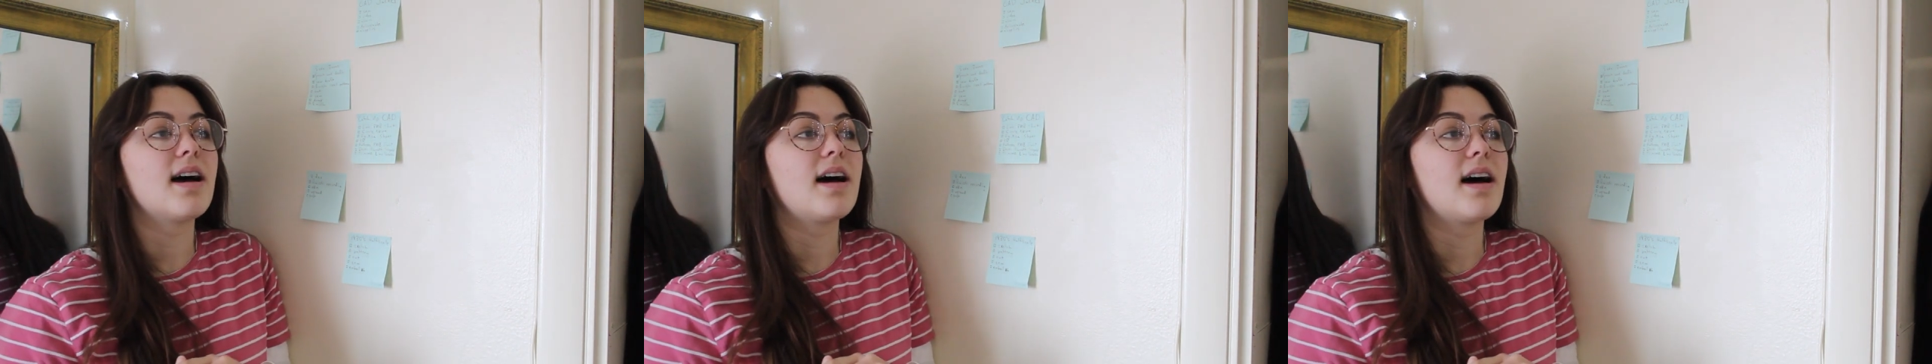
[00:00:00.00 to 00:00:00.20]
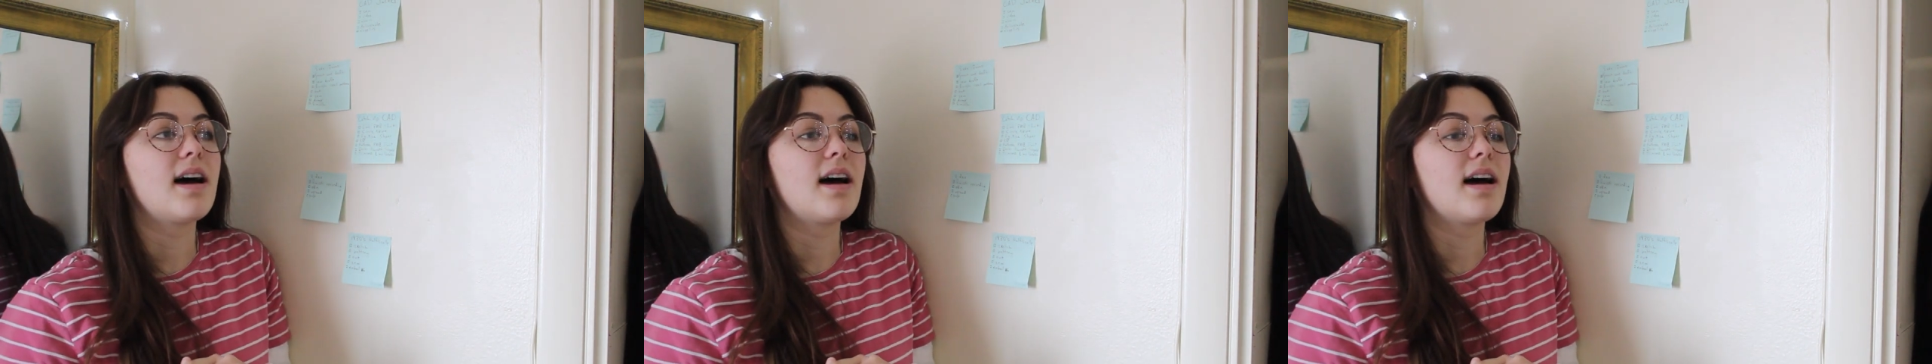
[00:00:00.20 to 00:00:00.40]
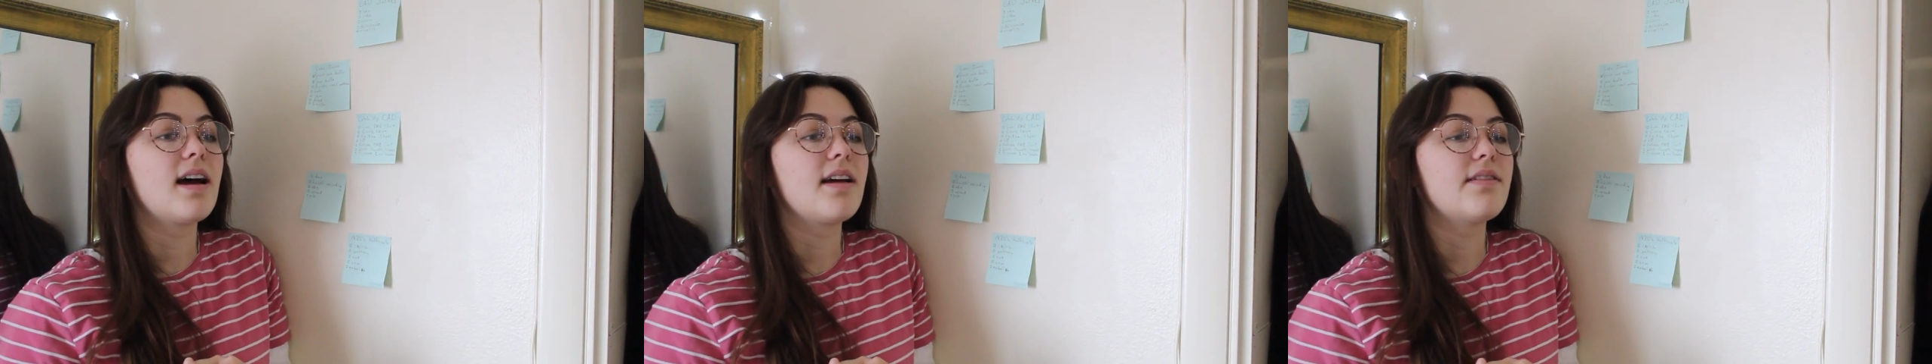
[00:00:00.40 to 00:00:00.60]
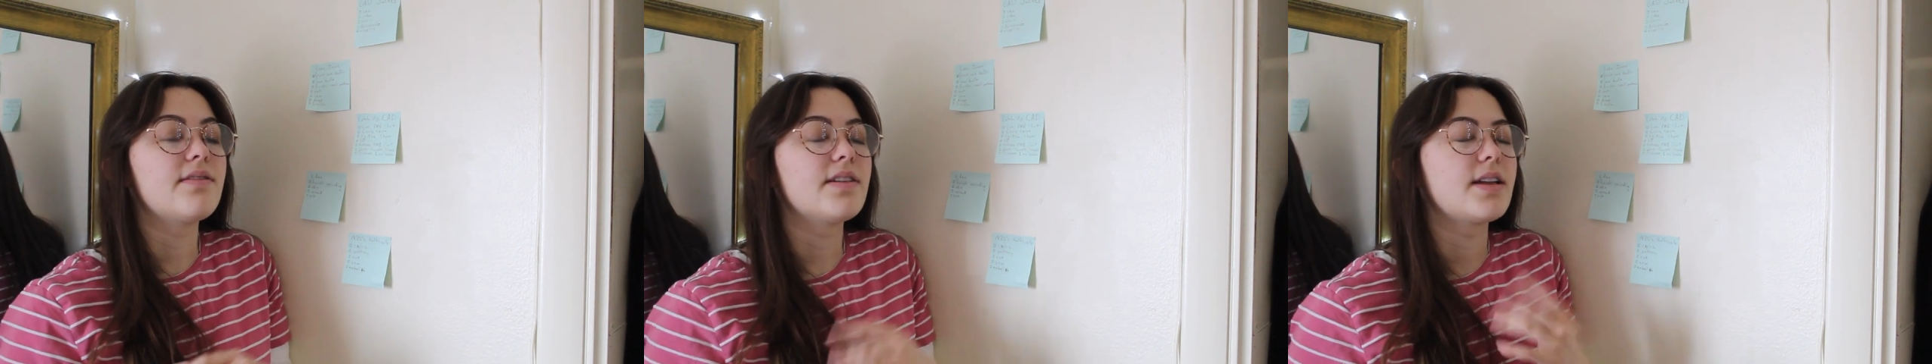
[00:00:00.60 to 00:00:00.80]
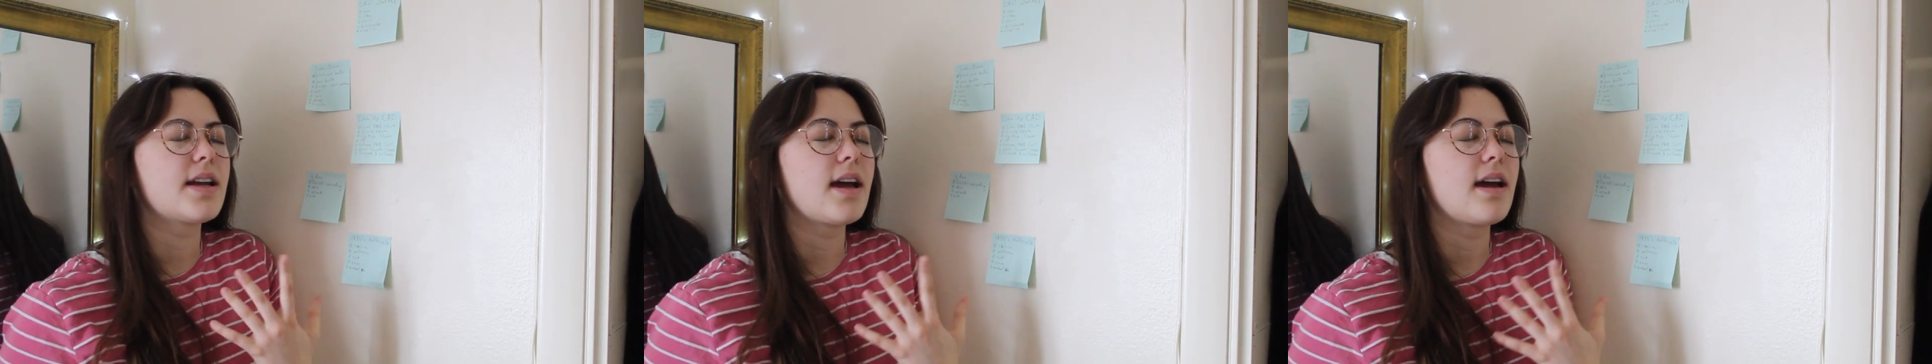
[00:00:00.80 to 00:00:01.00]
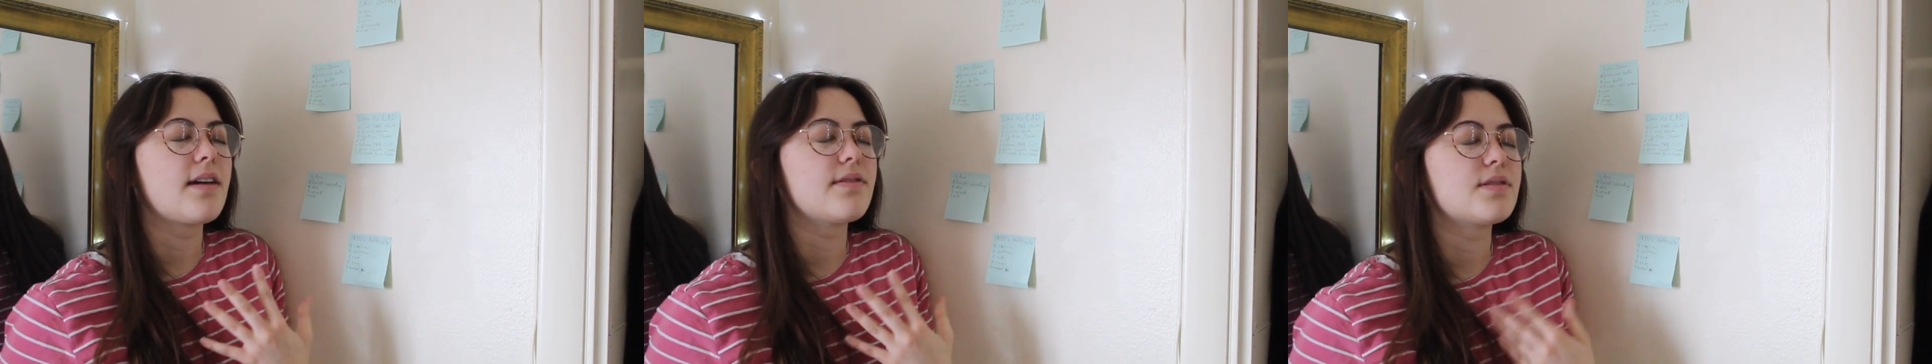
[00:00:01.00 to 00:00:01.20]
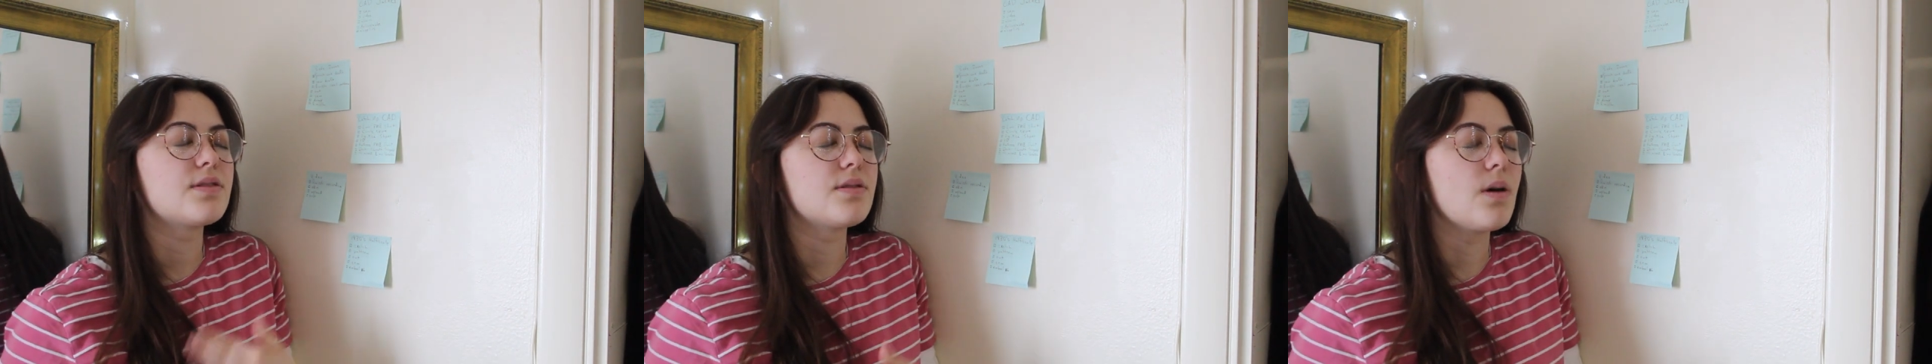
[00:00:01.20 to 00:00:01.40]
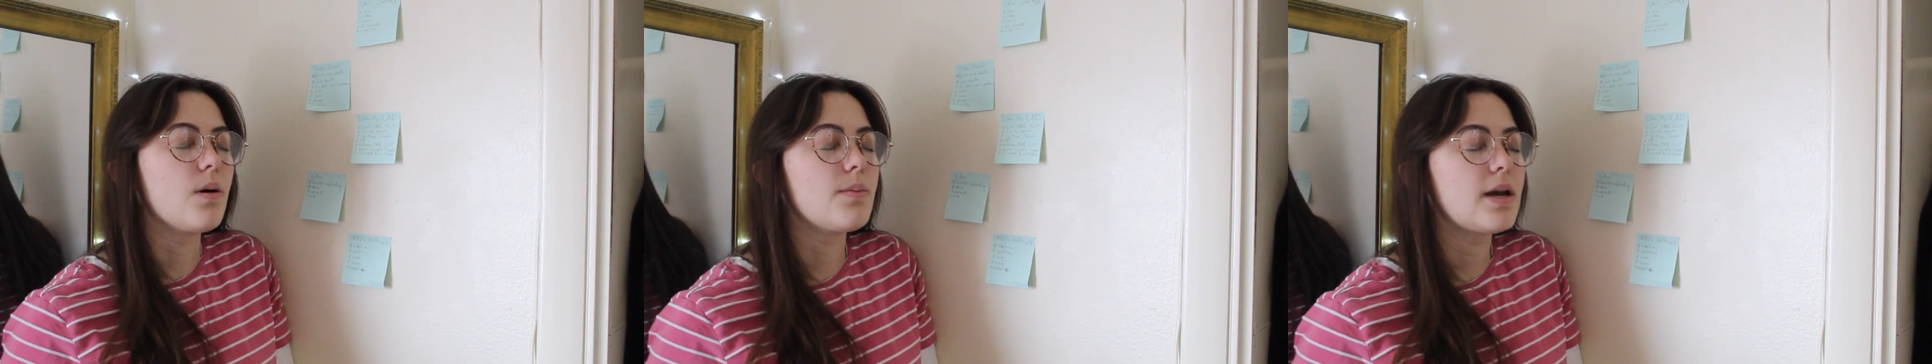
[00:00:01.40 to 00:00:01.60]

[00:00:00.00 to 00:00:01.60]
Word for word: I feel like I have so